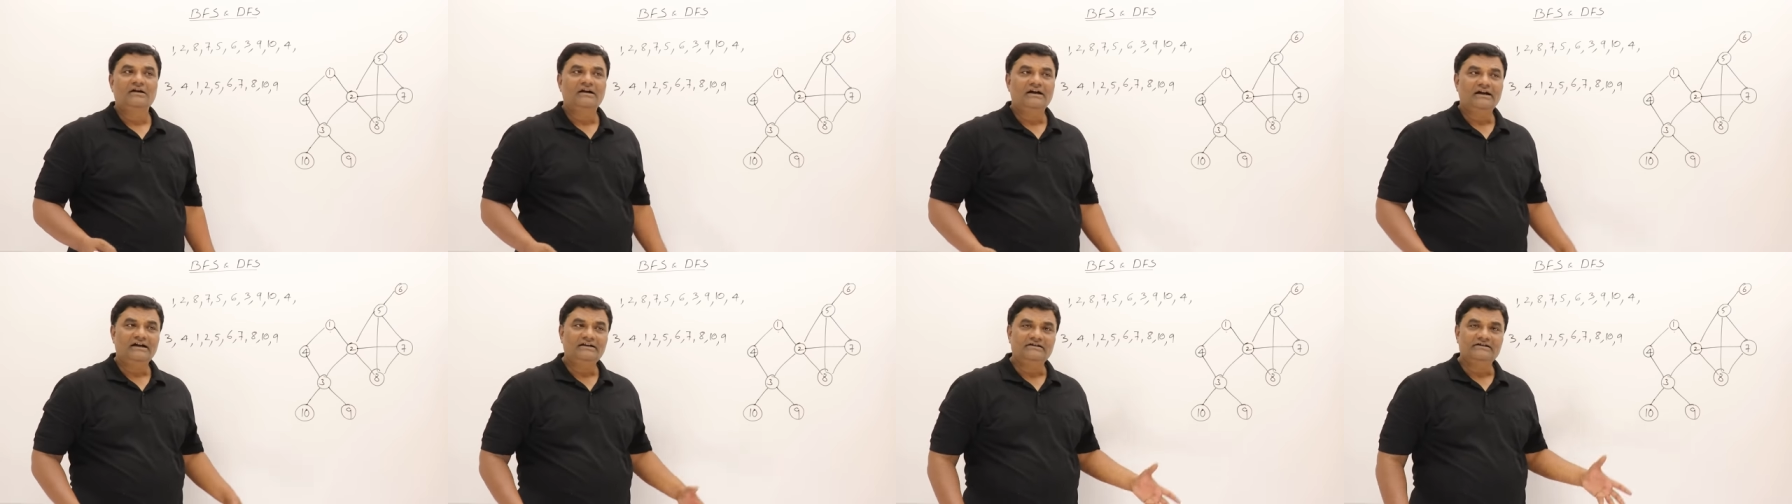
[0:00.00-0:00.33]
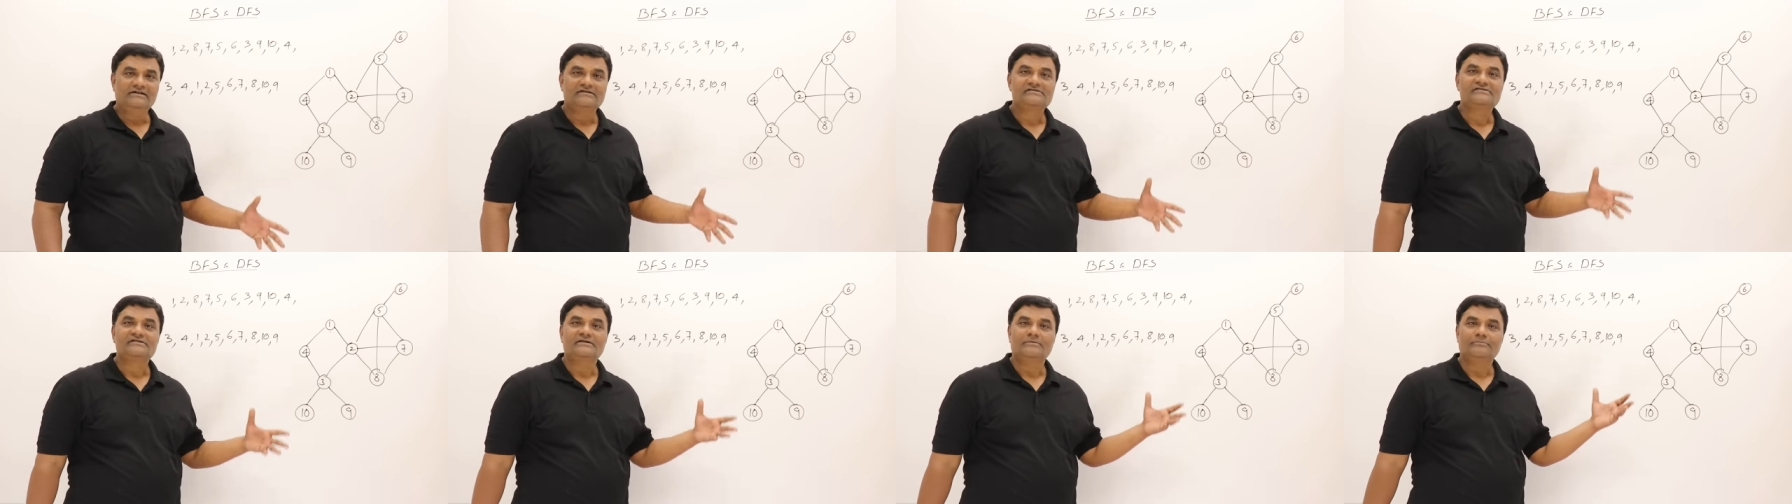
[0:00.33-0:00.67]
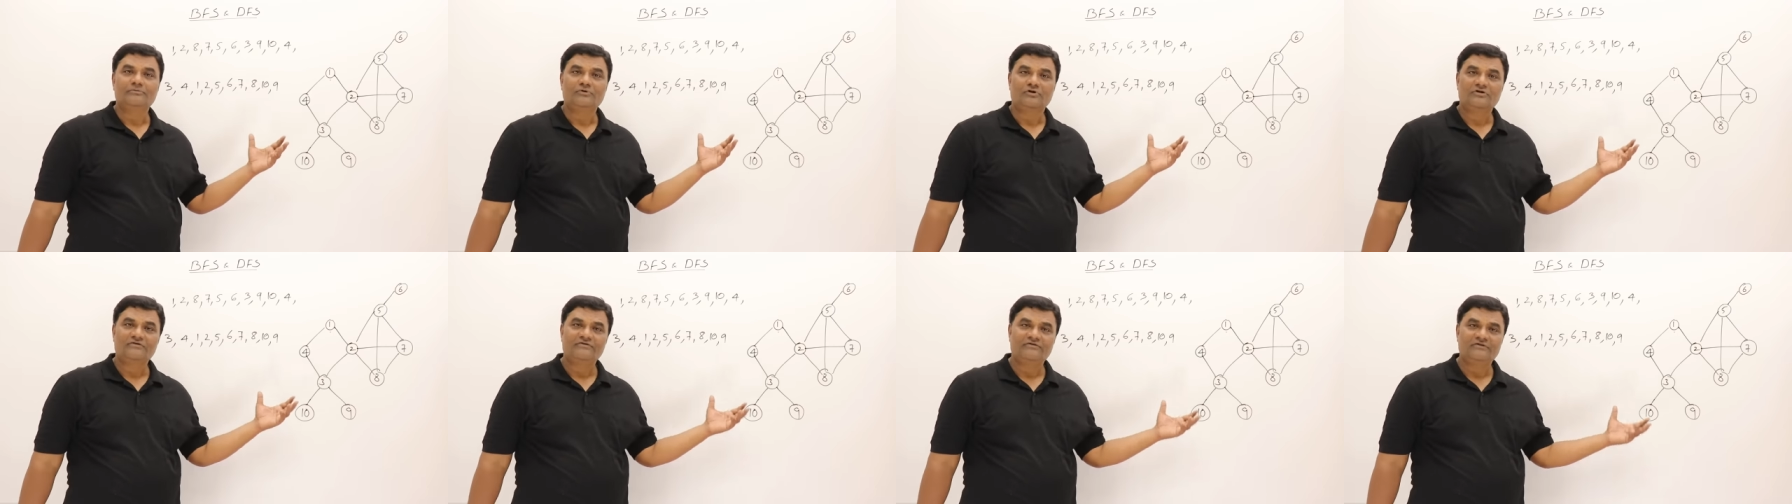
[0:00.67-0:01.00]
n is
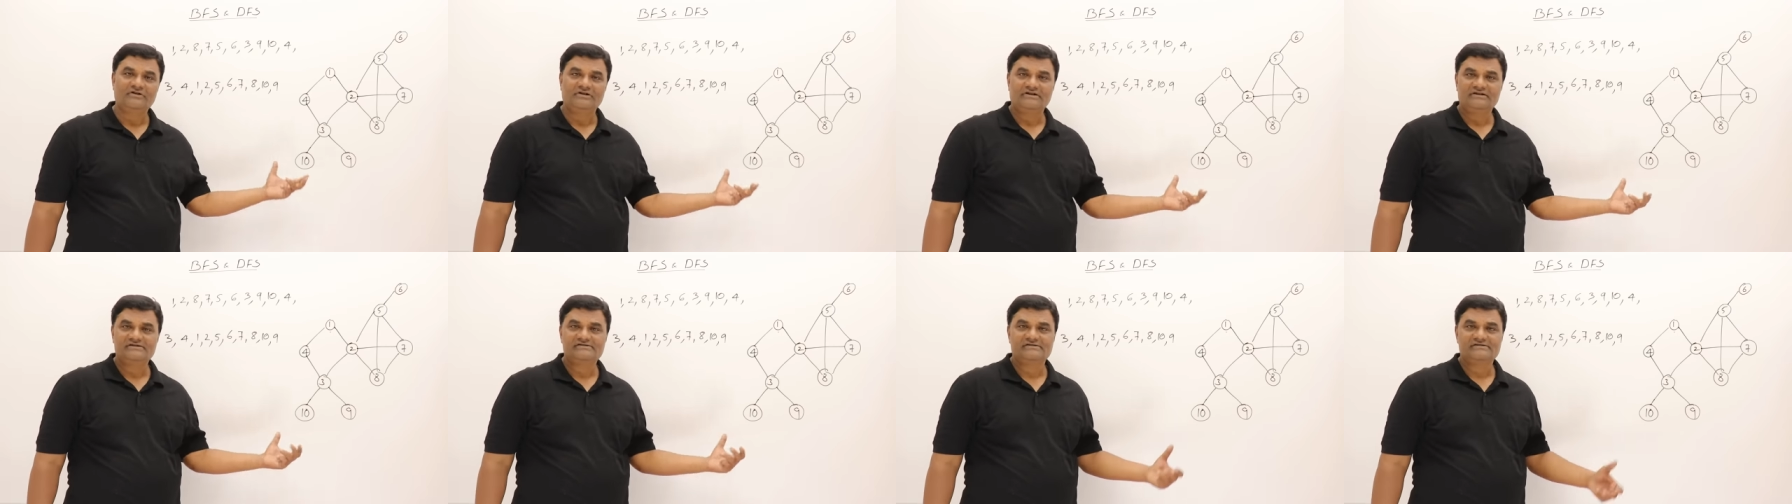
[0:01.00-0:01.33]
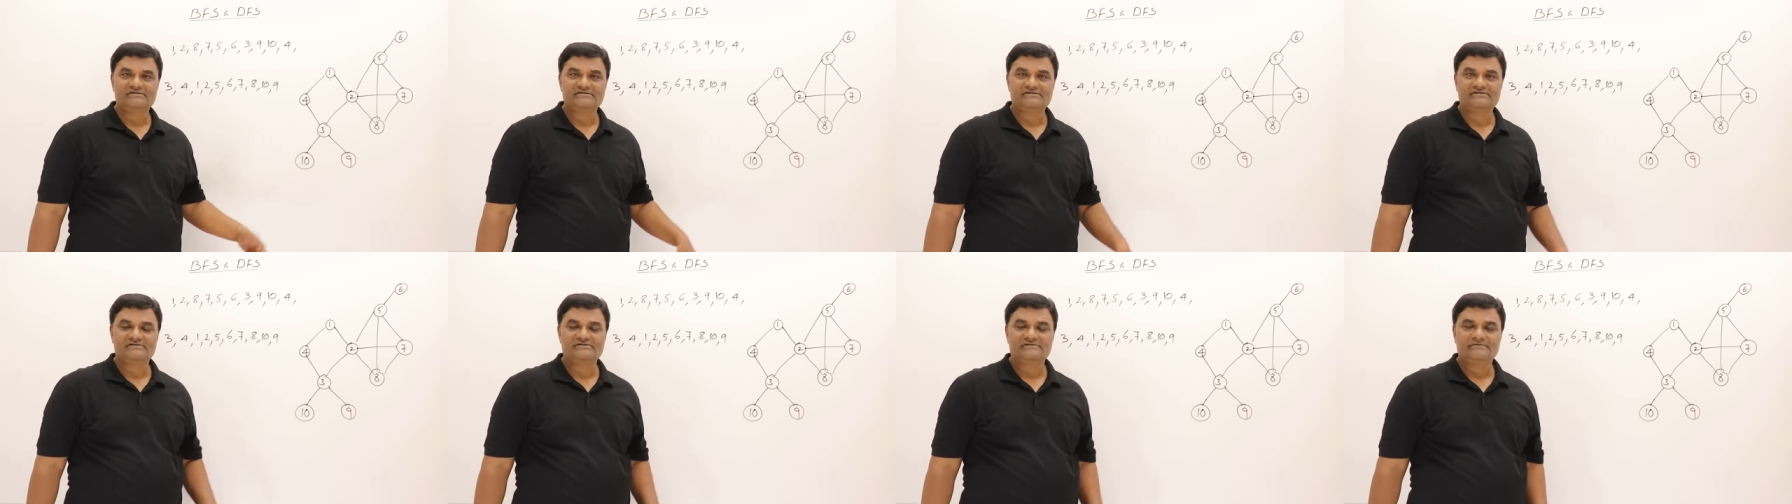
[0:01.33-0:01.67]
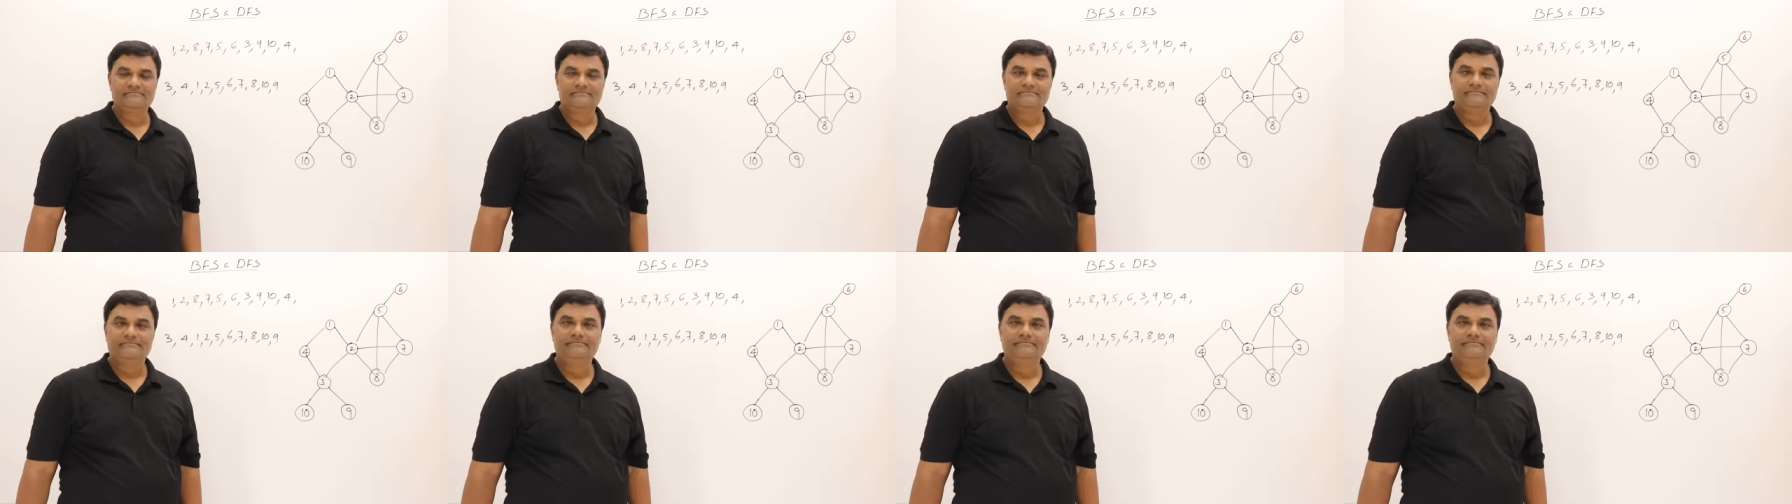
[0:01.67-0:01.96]
number of vertices.